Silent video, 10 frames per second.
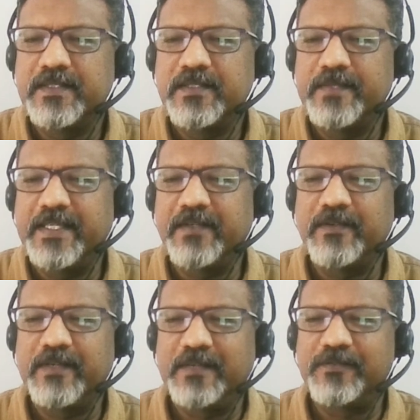so we
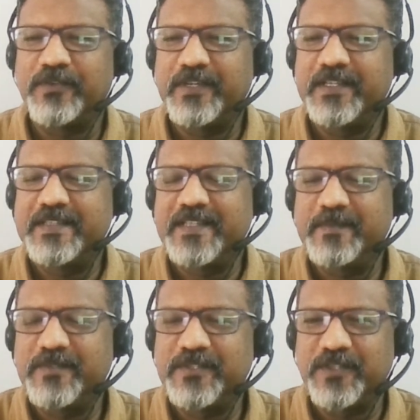cannot avoid tra
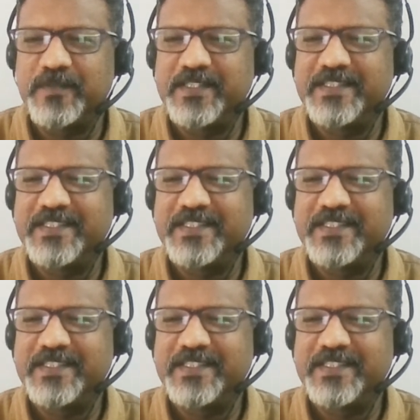trauma